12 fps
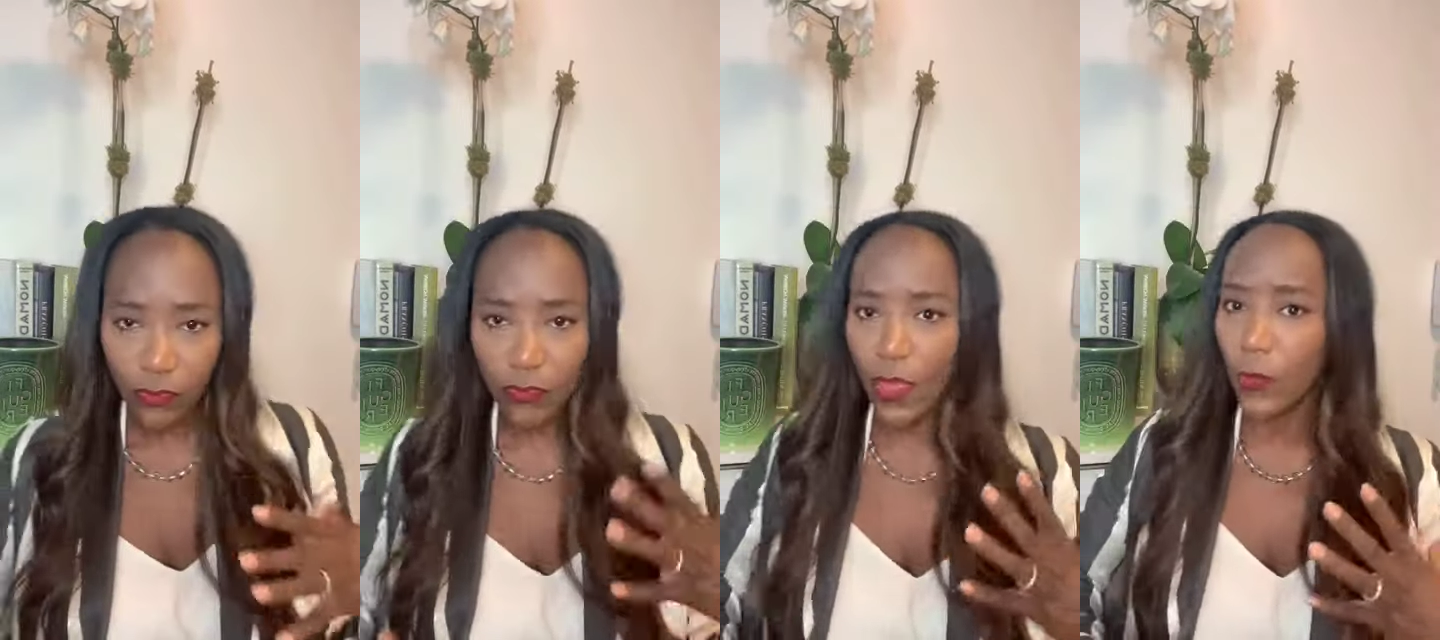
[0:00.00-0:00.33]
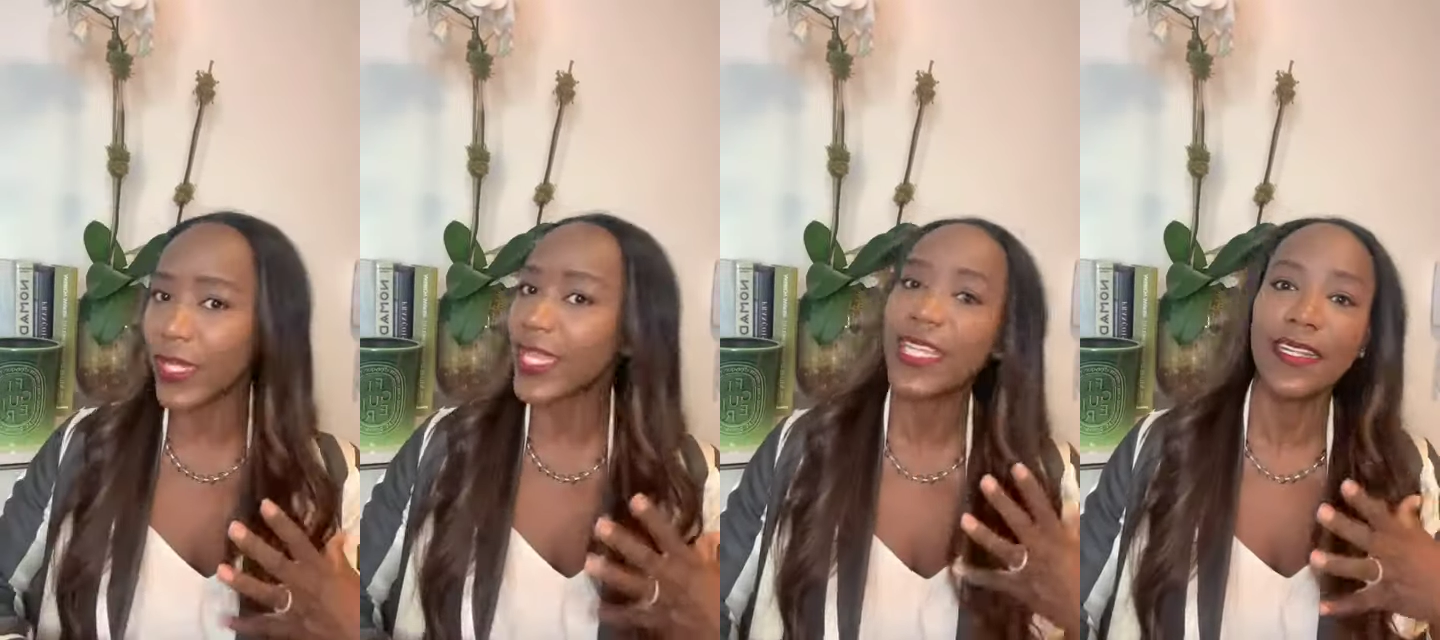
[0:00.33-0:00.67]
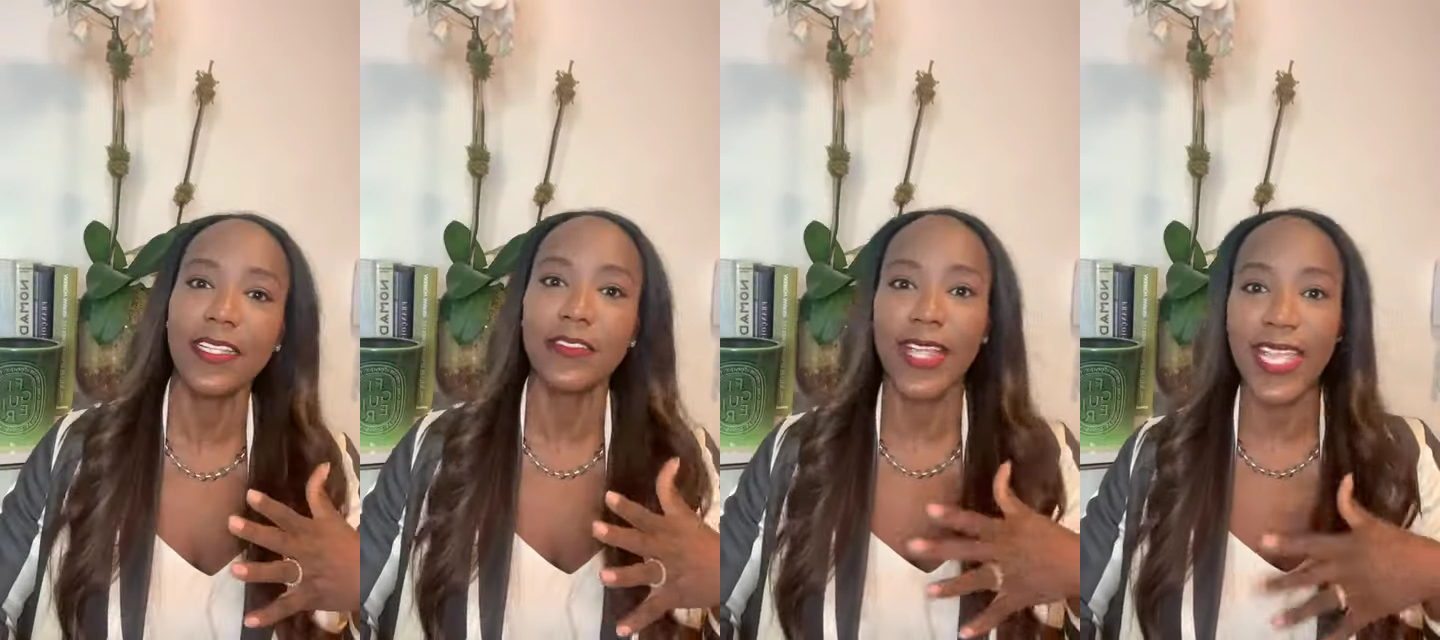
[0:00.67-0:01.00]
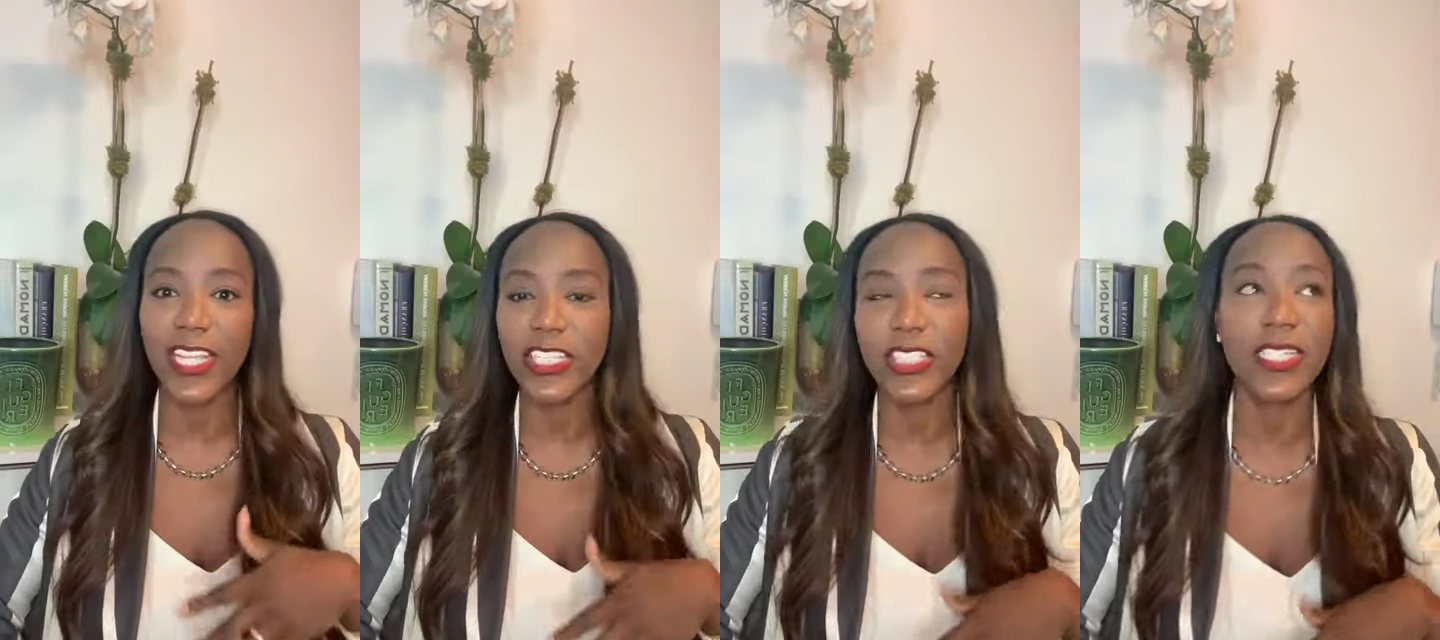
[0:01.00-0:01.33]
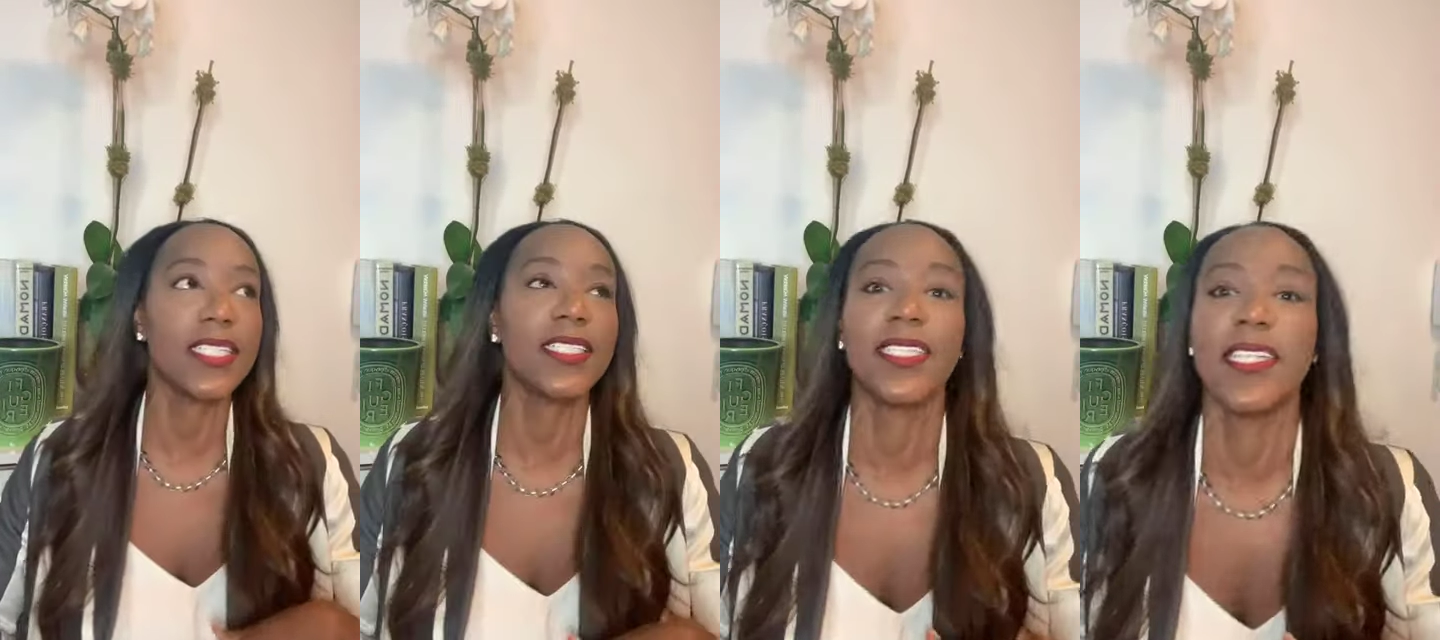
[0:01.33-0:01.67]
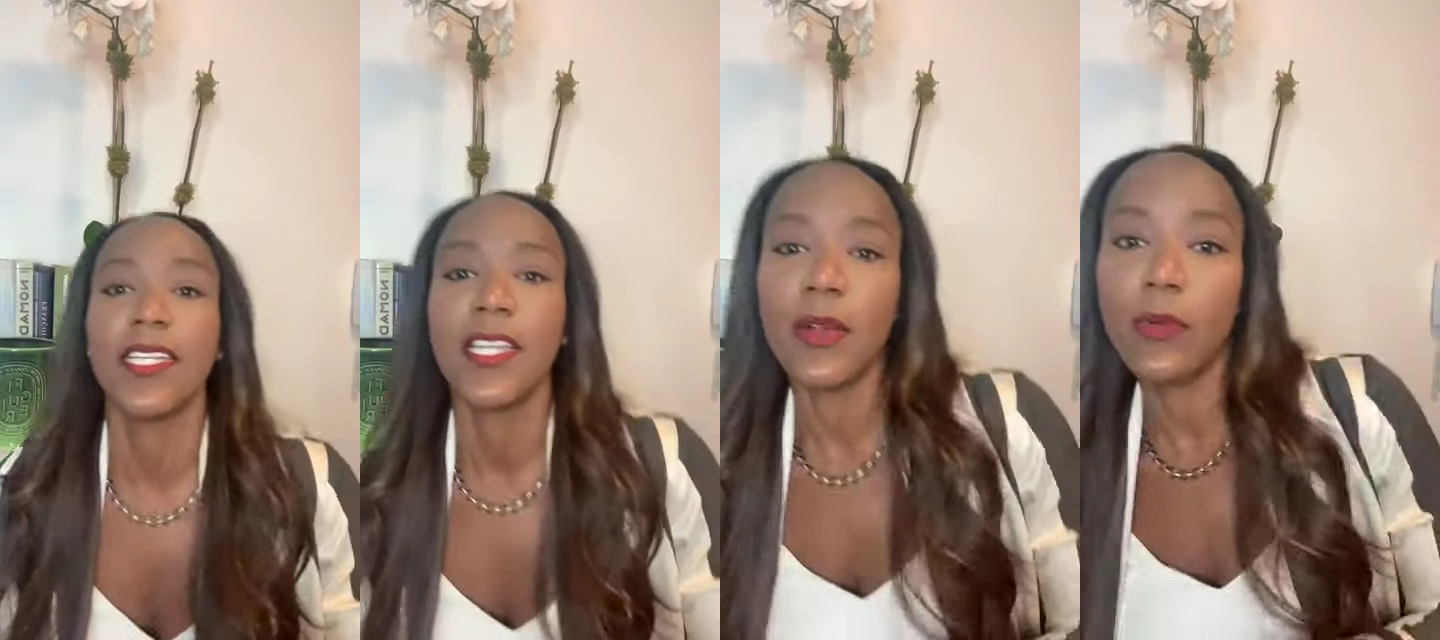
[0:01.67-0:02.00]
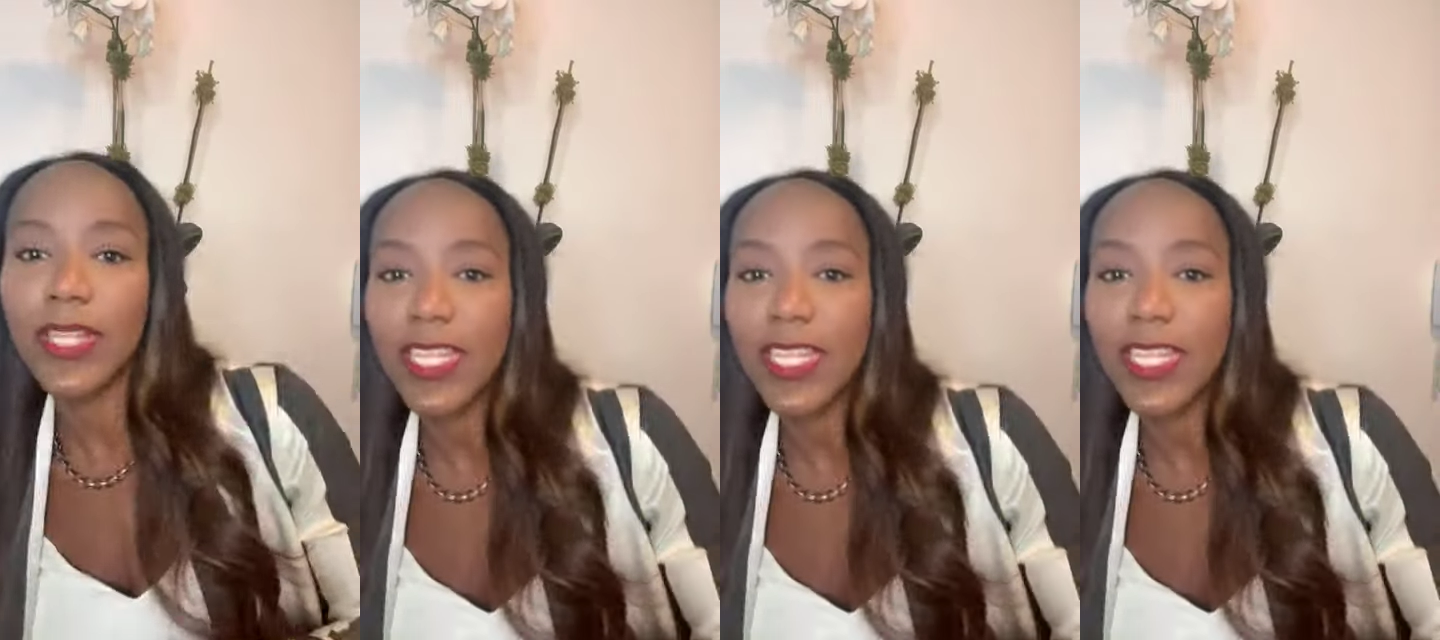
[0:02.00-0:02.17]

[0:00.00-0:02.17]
when I get a little anxious, what